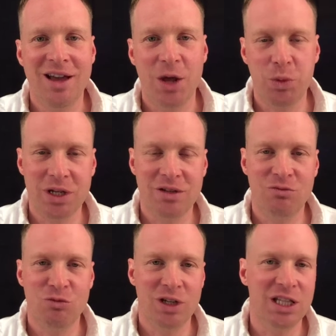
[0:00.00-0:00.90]
and we'd
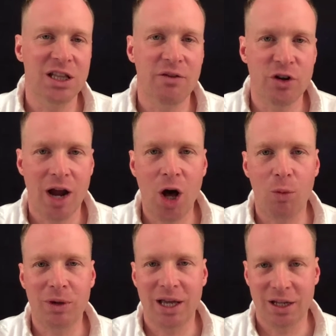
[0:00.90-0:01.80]
really love your
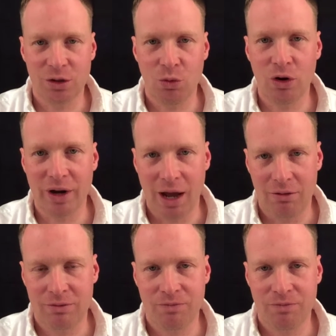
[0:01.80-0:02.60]
help getting the word out.